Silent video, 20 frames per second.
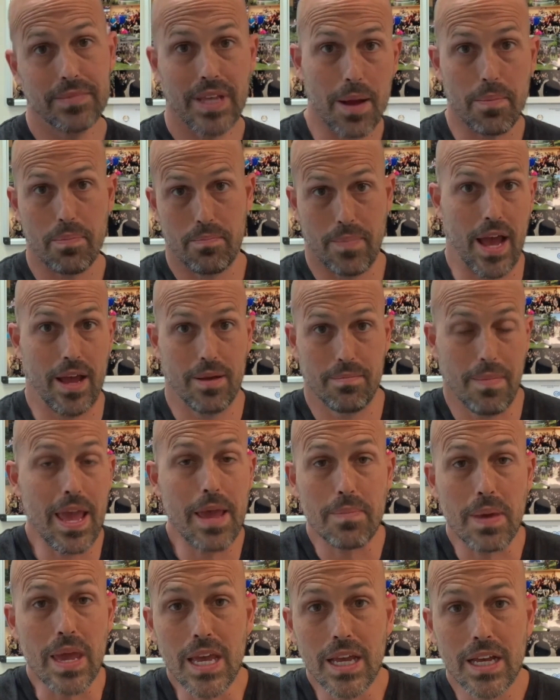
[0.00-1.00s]
yeah, I,
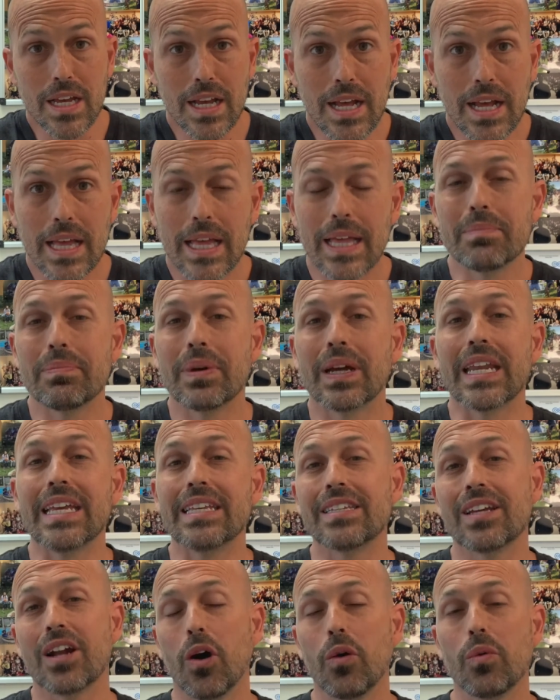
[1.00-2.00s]
maybe, but
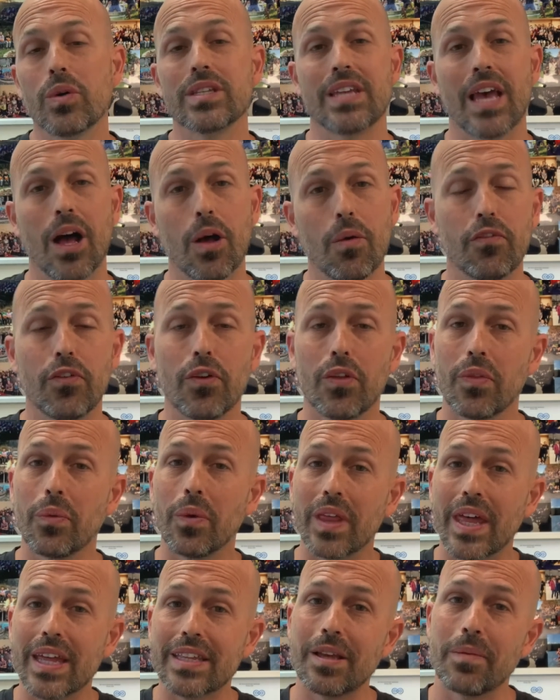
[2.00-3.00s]
is it always helpful?
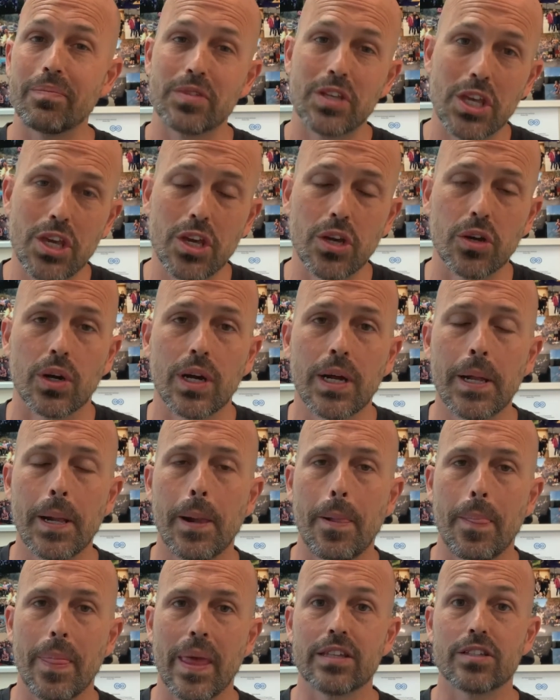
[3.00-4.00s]
Well, that's up to you.
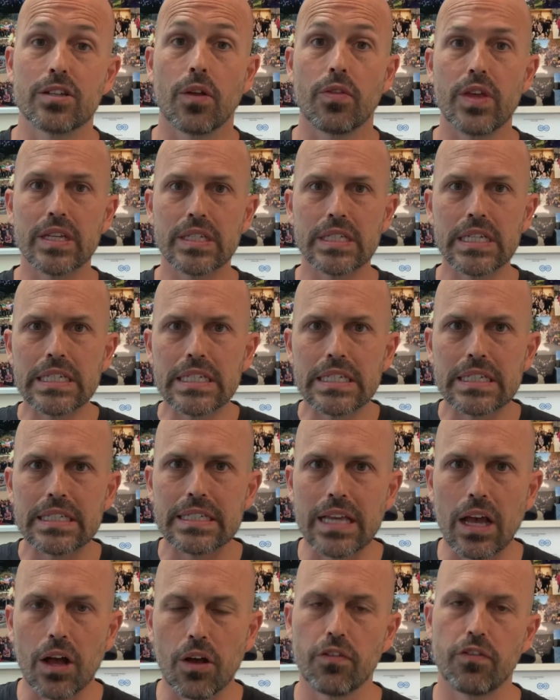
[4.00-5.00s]
And so this is
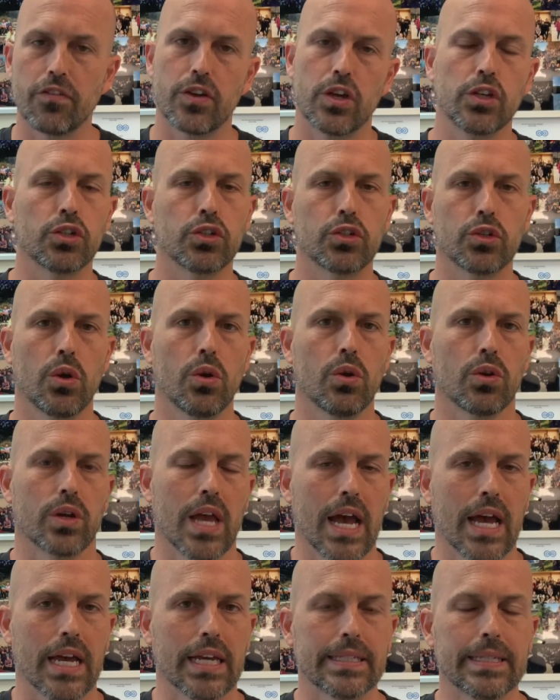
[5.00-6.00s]
self control,
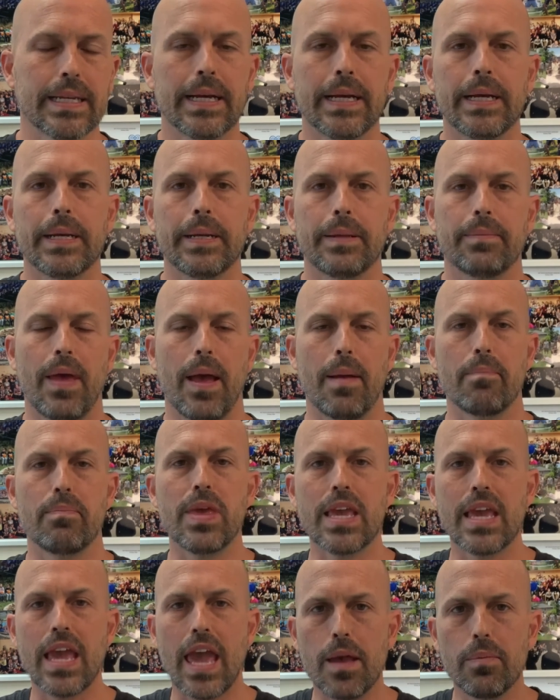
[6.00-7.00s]
guys. Um,
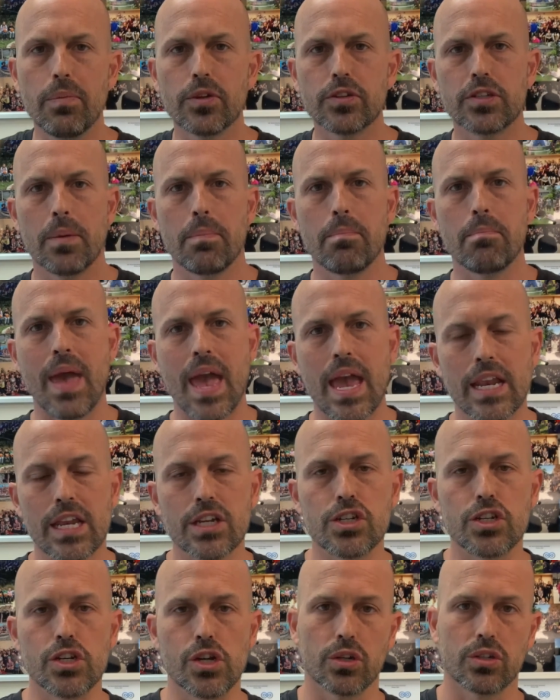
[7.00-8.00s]
being able to
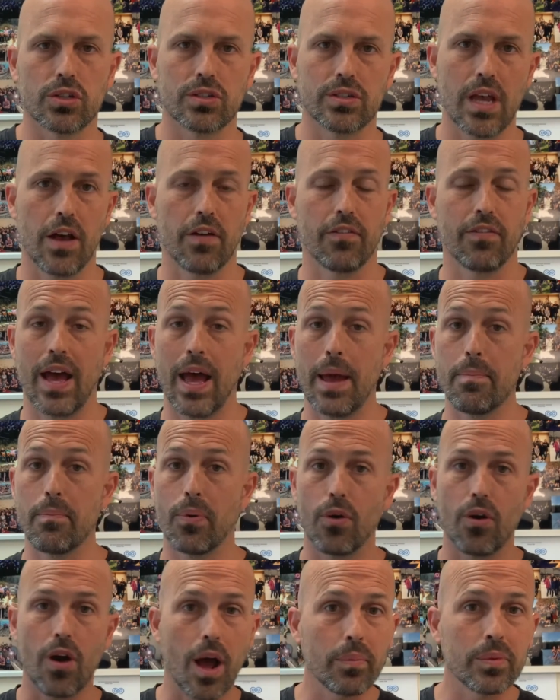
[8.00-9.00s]
manage yourself. I
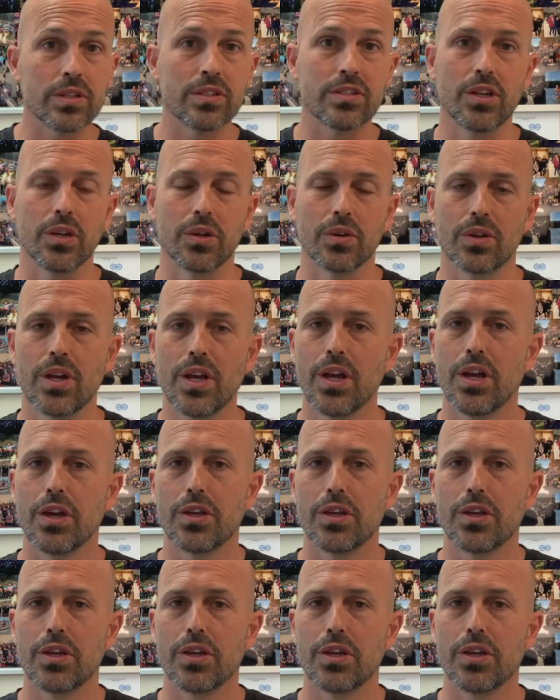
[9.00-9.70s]
promise you,